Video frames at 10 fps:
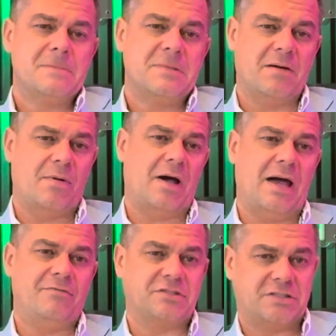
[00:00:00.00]
Now, they might
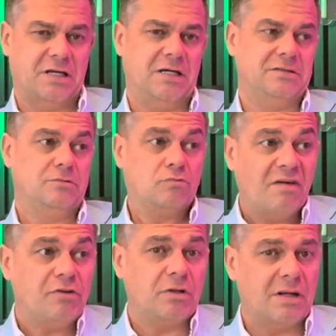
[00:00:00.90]
have a certain
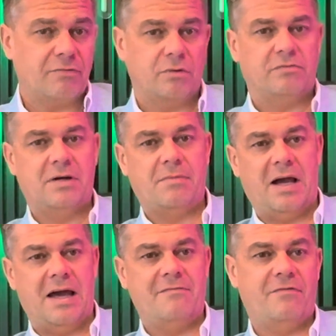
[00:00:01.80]
revenue level. They
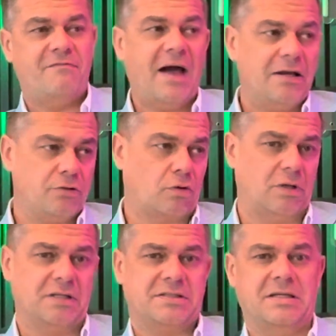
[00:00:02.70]
might have value
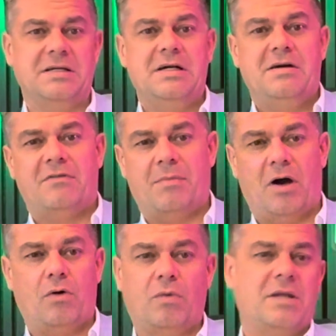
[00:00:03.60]
quality. They
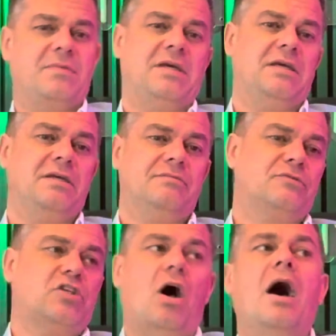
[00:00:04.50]
might already be
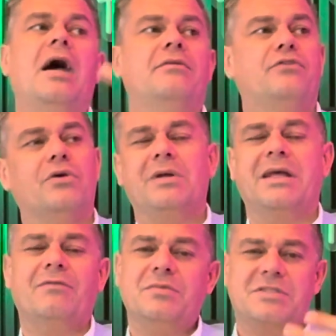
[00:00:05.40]
tired of doing
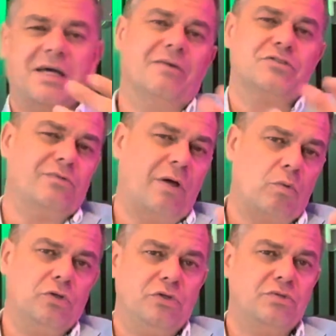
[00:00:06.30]
it themselves and they
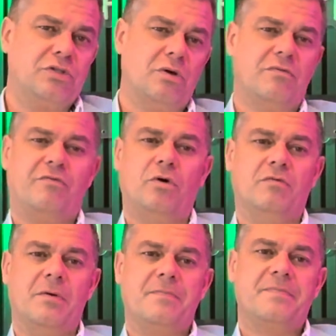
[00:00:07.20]
want you to do it for
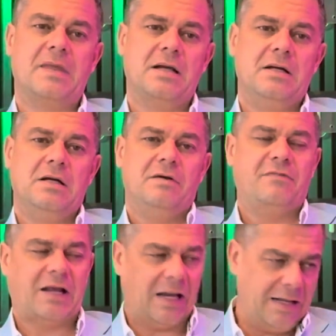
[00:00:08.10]
them.
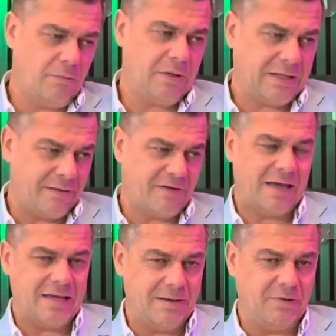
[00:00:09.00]
The clearer we get
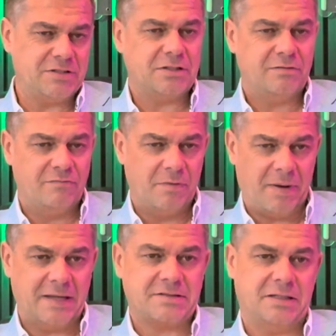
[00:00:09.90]
that image, the
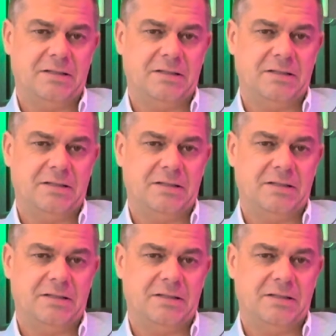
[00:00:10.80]
better.